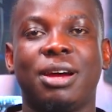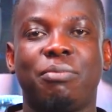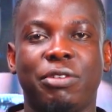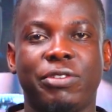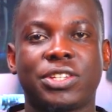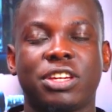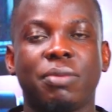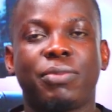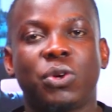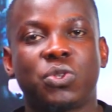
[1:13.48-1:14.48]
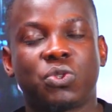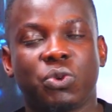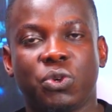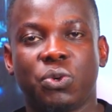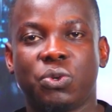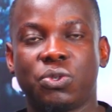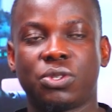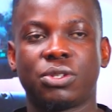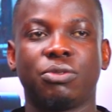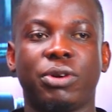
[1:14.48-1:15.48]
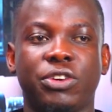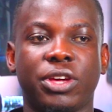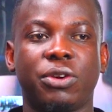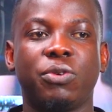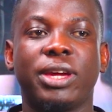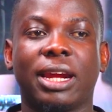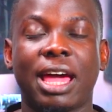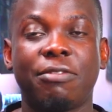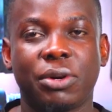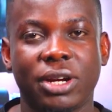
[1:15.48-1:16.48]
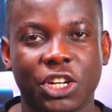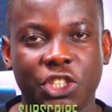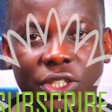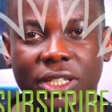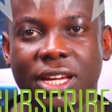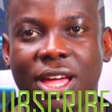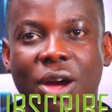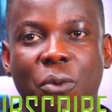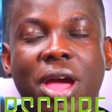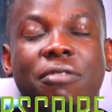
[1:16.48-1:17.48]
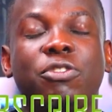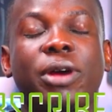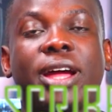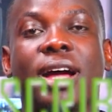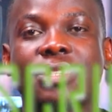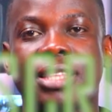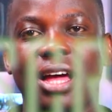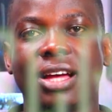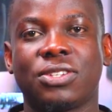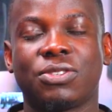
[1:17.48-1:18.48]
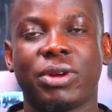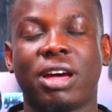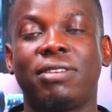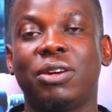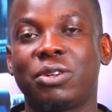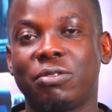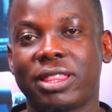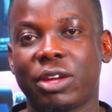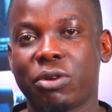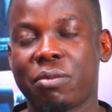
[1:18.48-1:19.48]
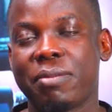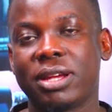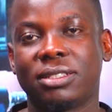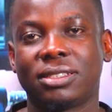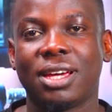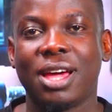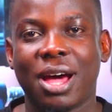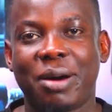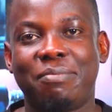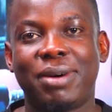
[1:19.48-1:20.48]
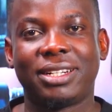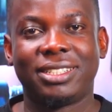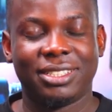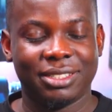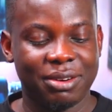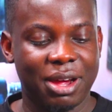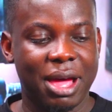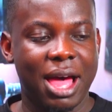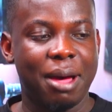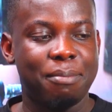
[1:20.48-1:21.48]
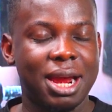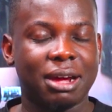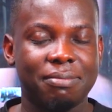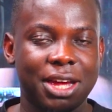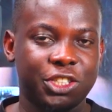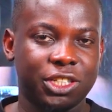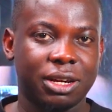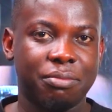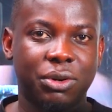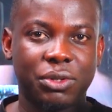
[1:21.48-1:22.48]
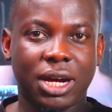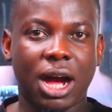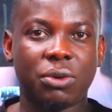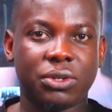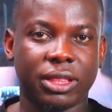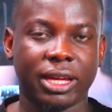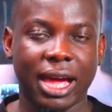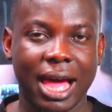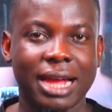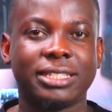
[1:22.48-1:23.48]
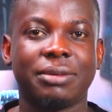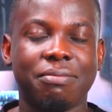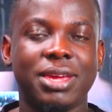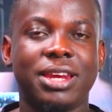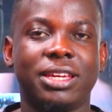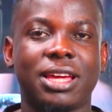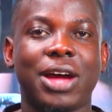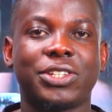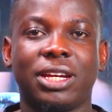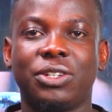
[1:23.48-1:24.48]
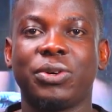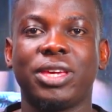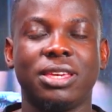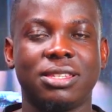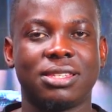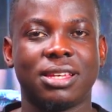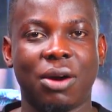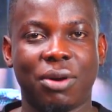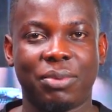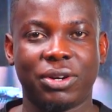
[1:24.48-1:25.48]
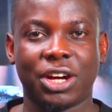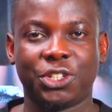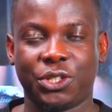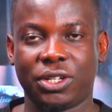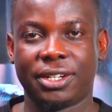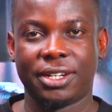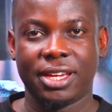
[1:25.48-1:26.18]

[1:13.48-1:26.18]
previously people used to use, when they are doing live production, we have TriCasters, we have a lot of other equipment, but Blackmagic brought out the Atem Mini actually to ease our production